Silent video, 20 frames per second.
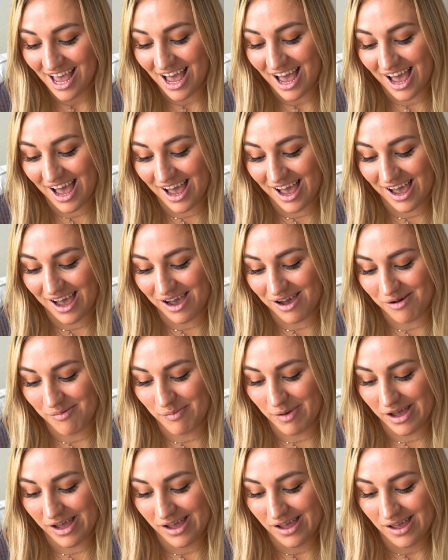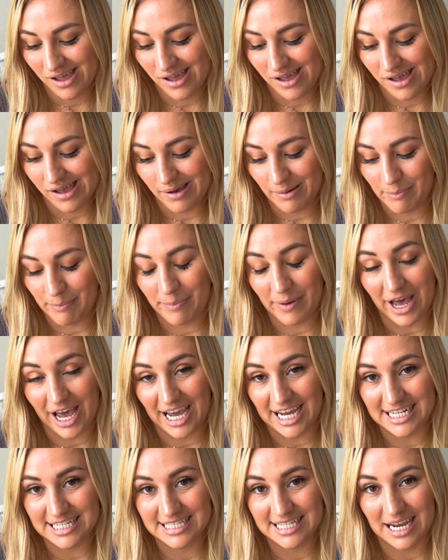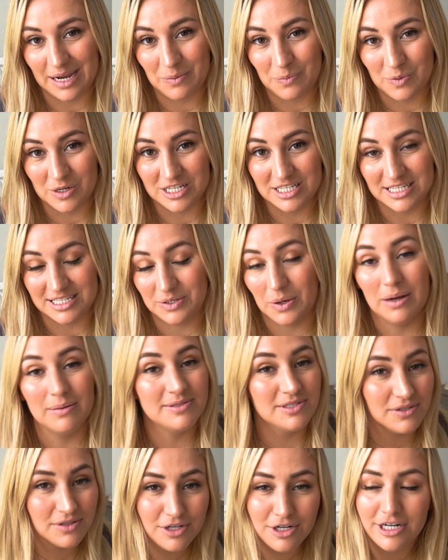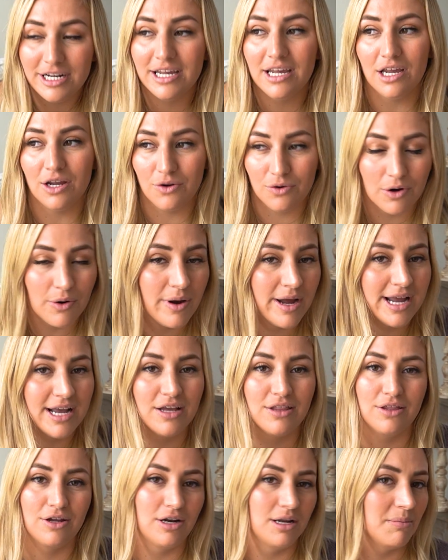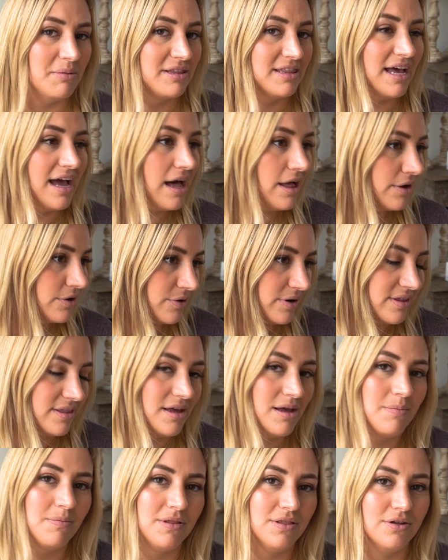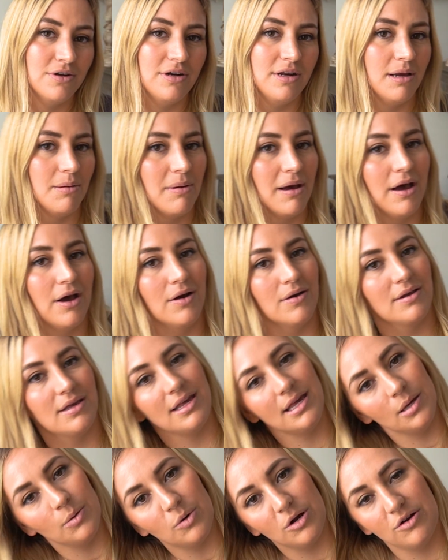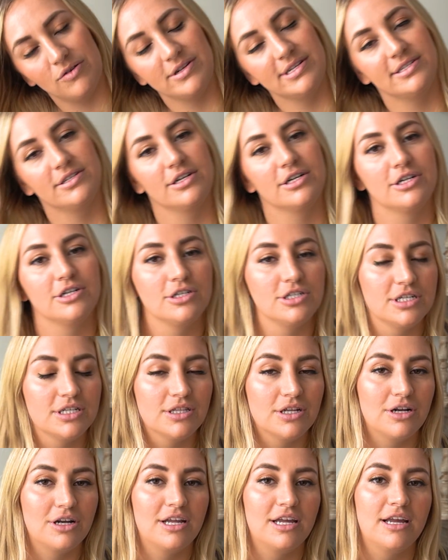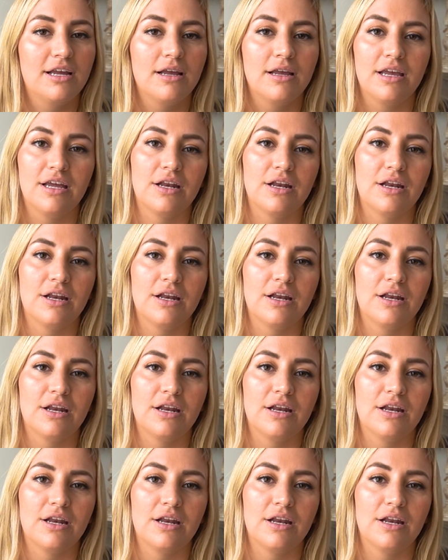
But so I'm still learning and growing and learning about the algorithm and learning about keyword research and learning,